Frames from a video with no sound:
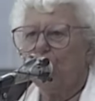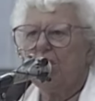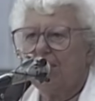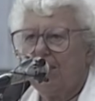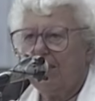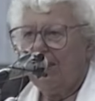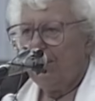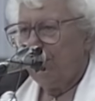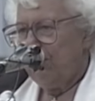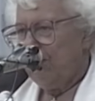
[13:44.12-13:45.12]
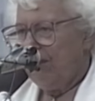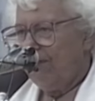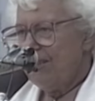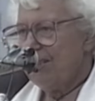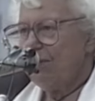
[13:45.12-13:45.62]
to what we are
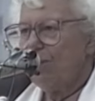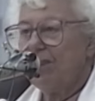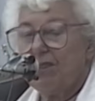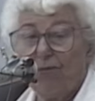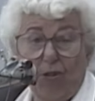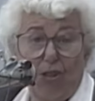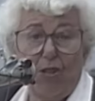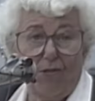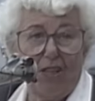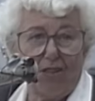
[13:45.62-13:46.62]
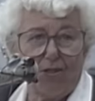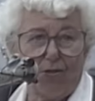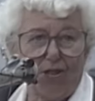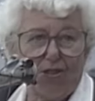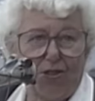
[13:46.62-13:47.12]
facing with this very unique
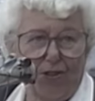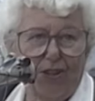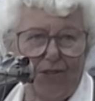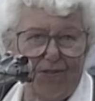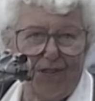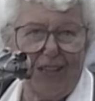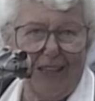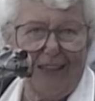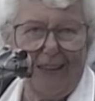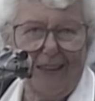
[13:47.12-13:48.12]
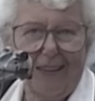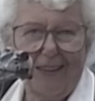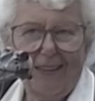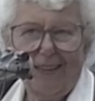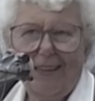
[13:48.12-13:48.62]
structure here today.
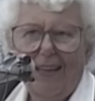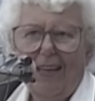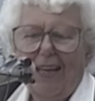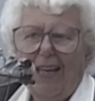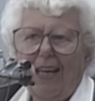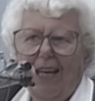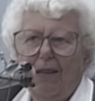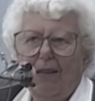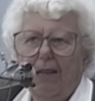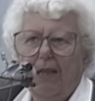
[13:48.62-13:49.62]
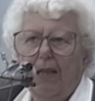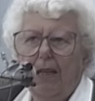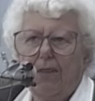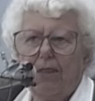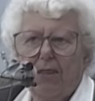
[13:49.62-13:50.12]
And
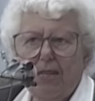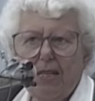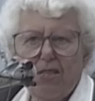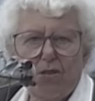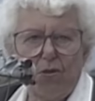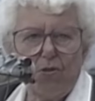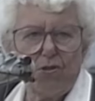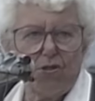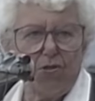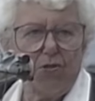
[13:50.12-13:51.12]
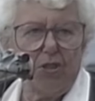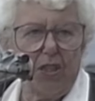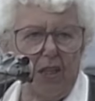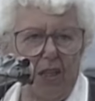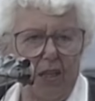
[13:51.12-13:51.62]
uh, the thanks goes to
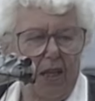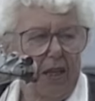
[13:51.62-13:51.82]
the